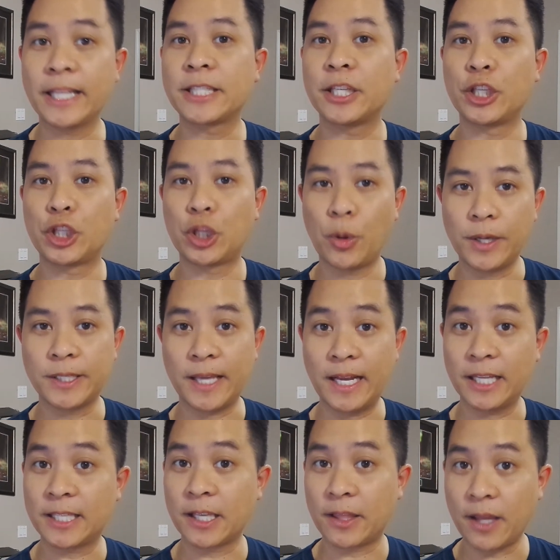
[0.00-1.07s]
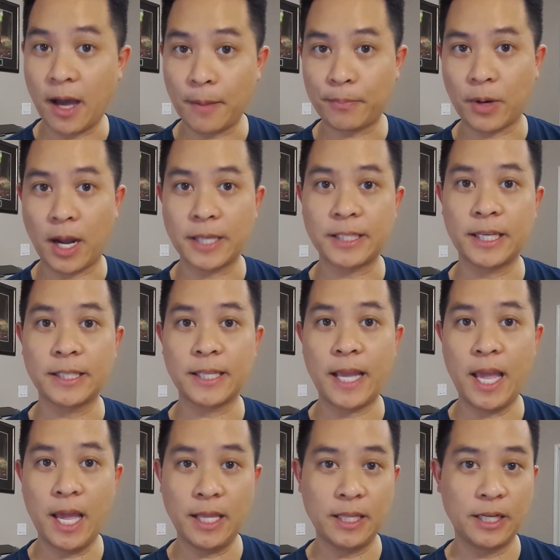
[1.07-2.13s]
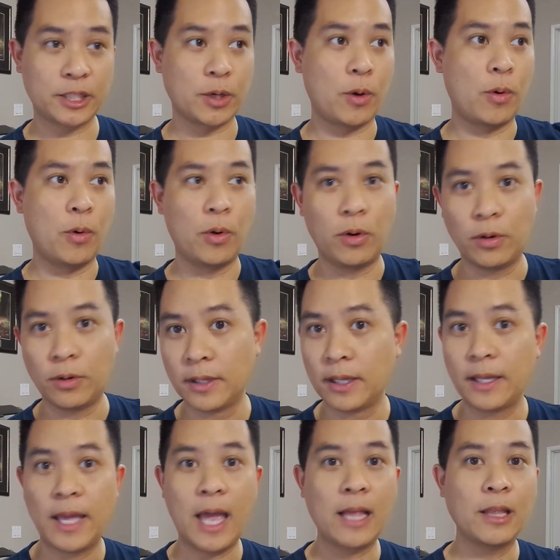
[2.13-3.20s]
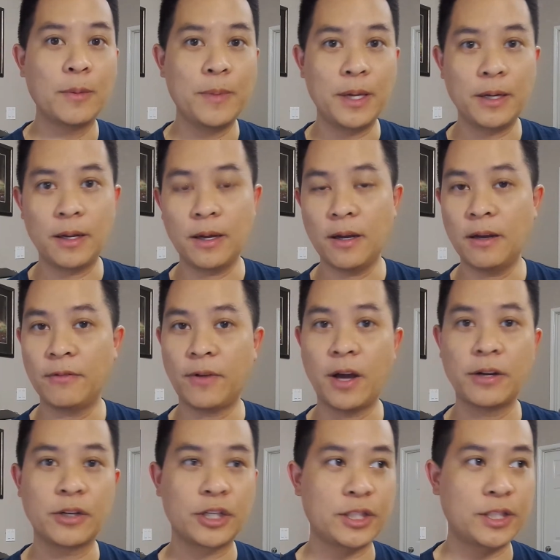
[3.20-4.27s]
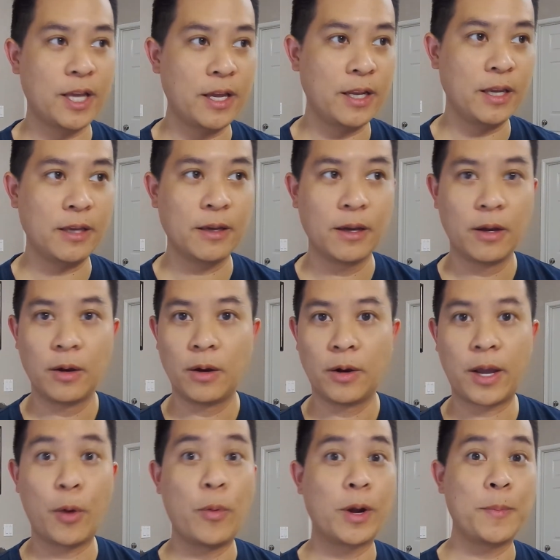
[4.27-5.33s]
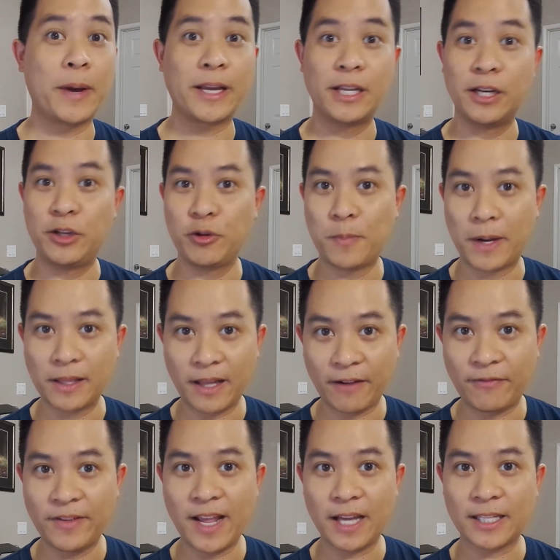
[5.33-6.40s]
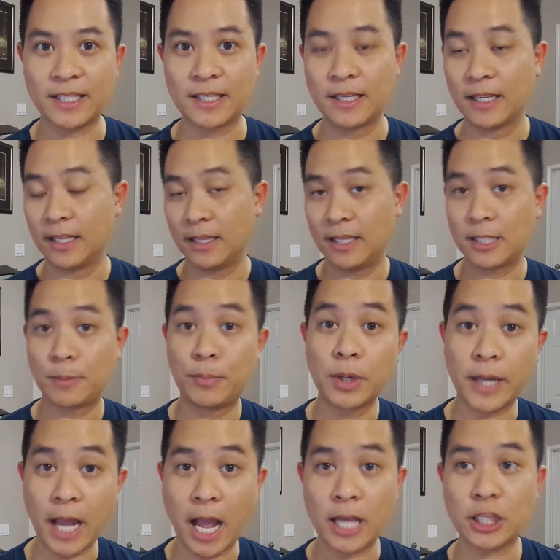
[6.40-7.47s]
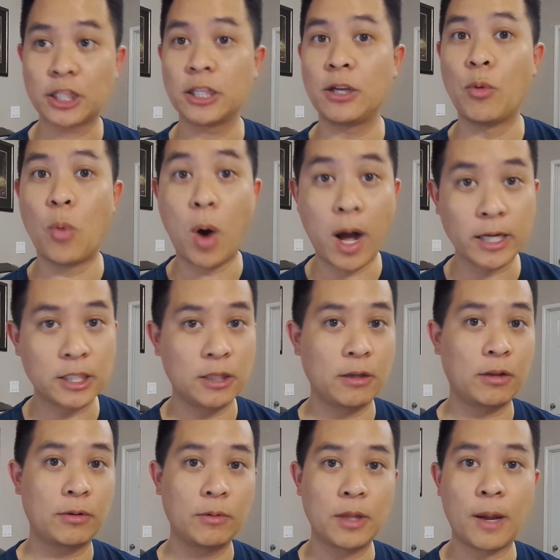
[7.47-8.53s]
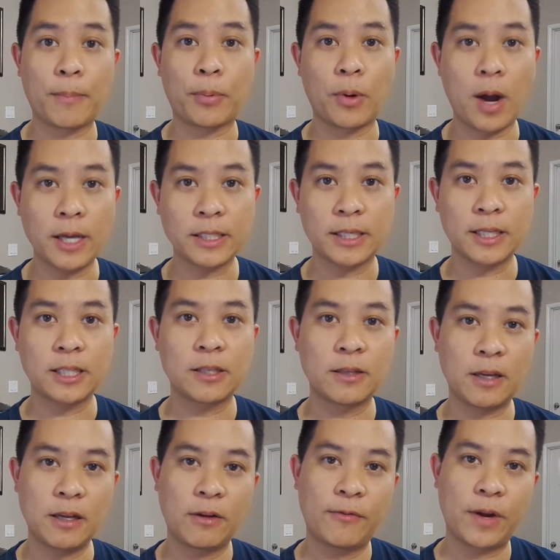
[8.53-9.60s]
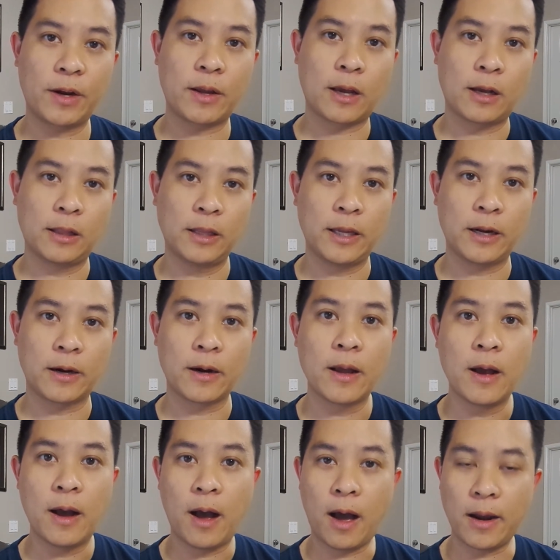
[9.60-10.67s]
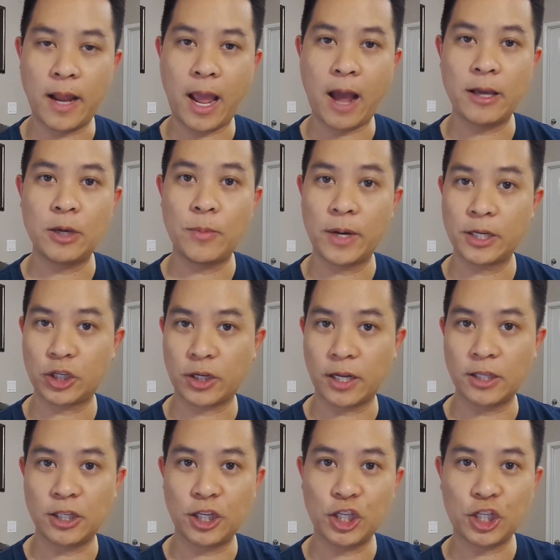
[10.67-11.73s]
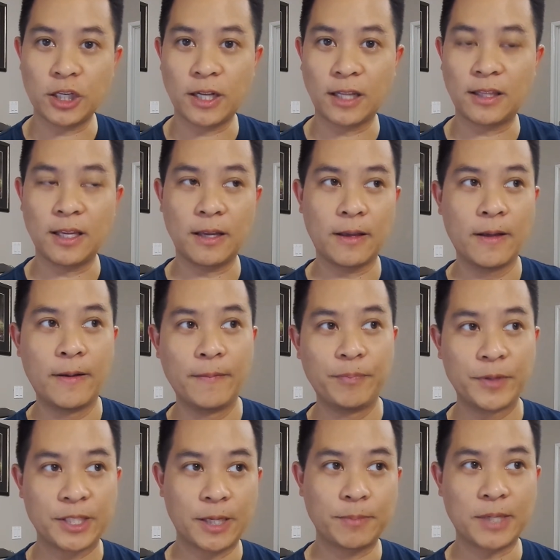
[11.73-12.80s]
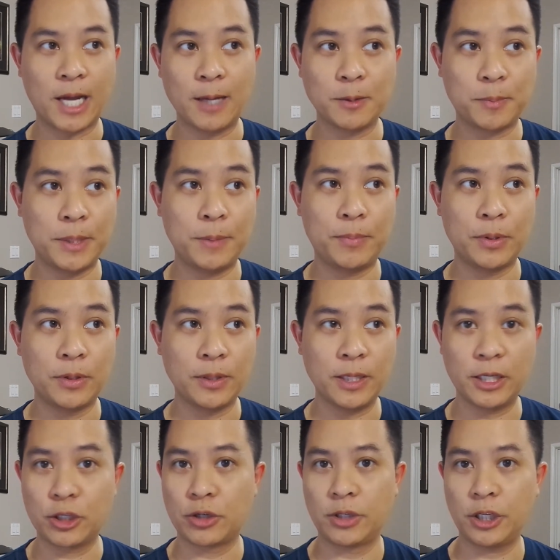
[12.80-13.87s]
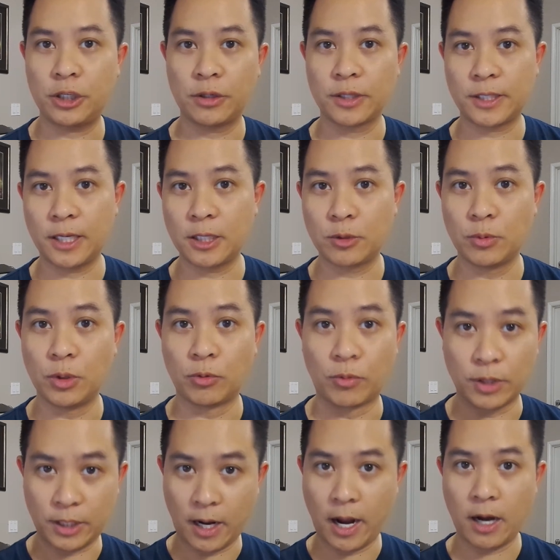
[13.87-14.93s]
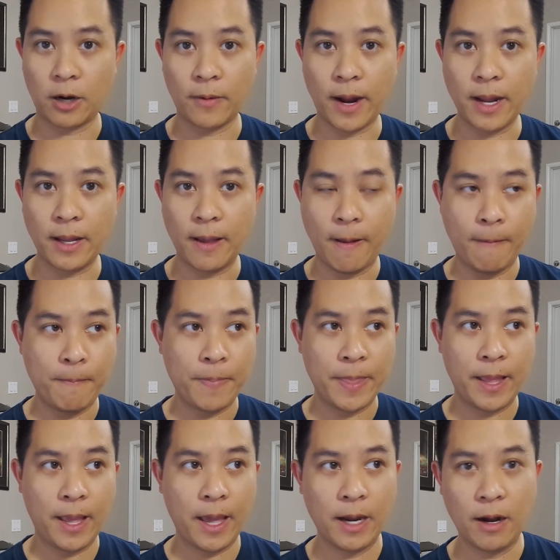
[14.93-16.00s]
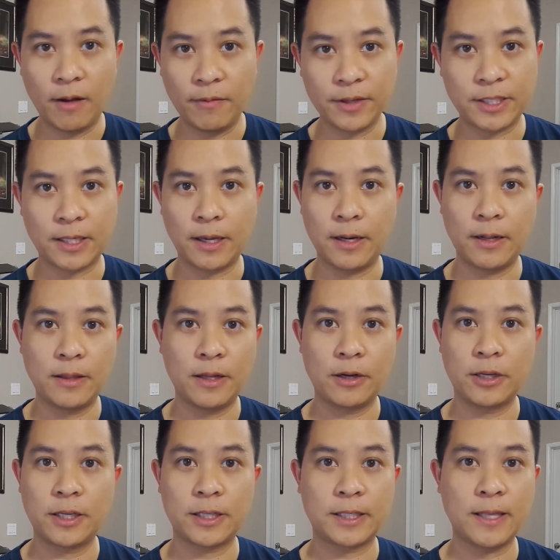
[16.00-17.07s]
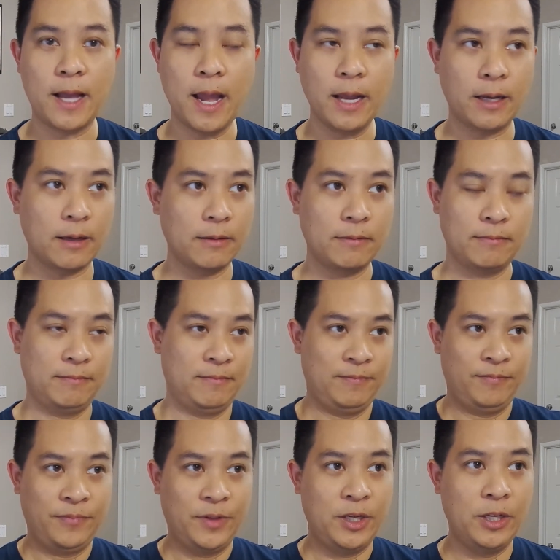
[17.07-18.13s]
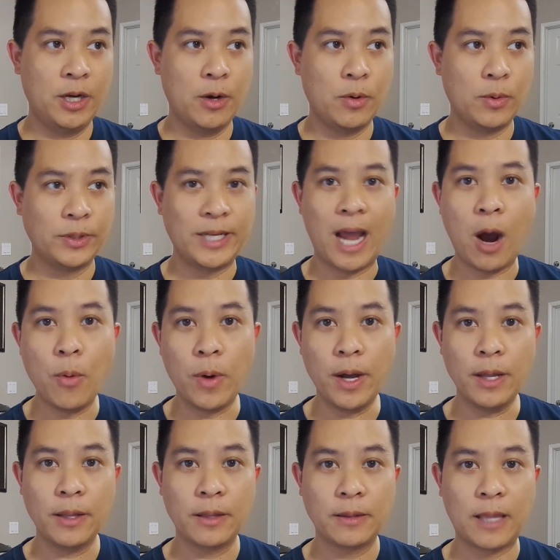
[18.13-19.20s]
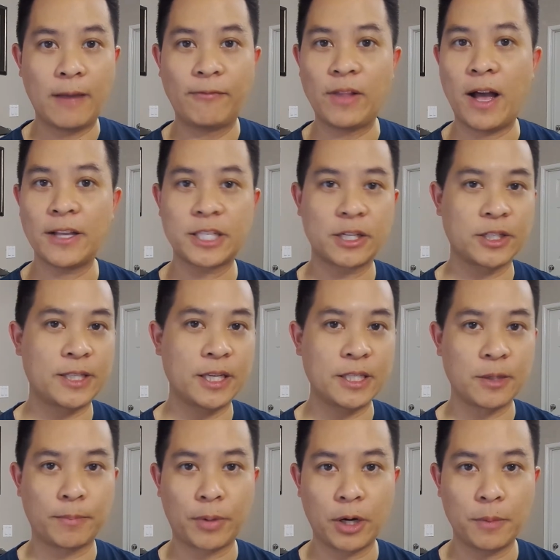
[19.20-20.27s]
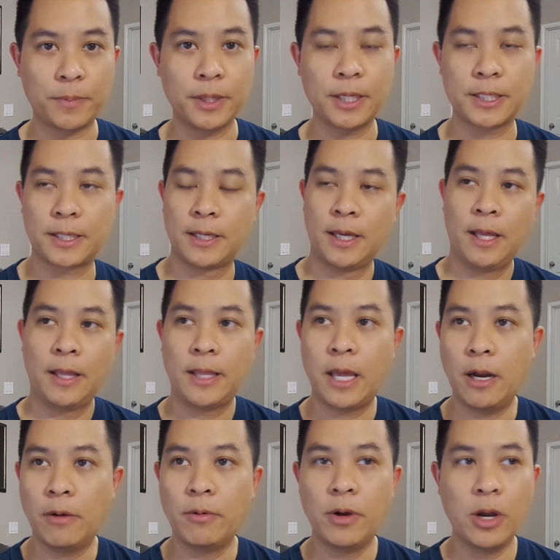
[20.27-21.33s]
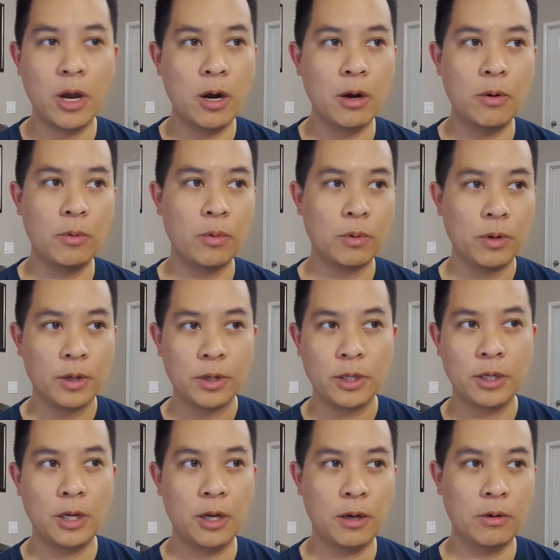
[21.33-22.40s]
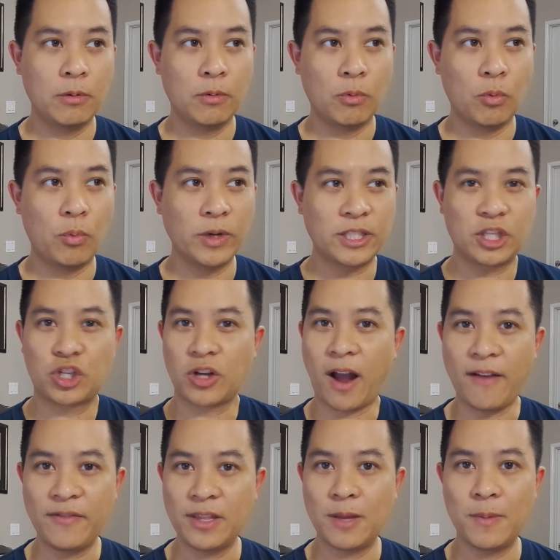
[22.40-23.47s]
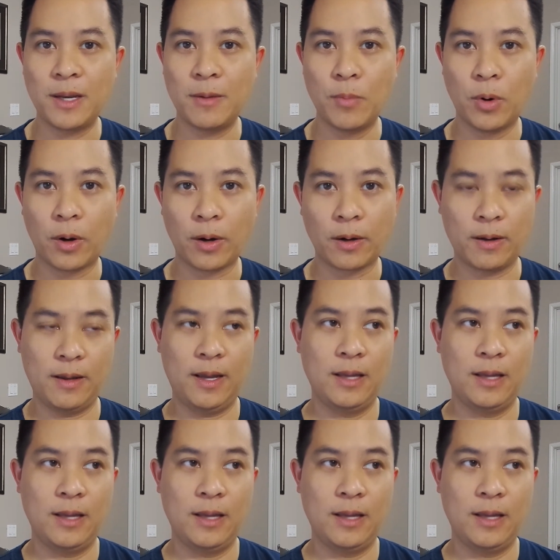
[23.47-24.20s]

That's a choice and it's a thought process. And there's a whole element of understanding okay, what am I going to do with my life next? This book actually walks you through that process so that you're very clear on how you want to transition. I think sometimes people in a traditional sense will retire, right? And all of a sudden they're just like, you know, well, now what? They've lost their sense of purpose. They don't know, you know, what's driving them anymore.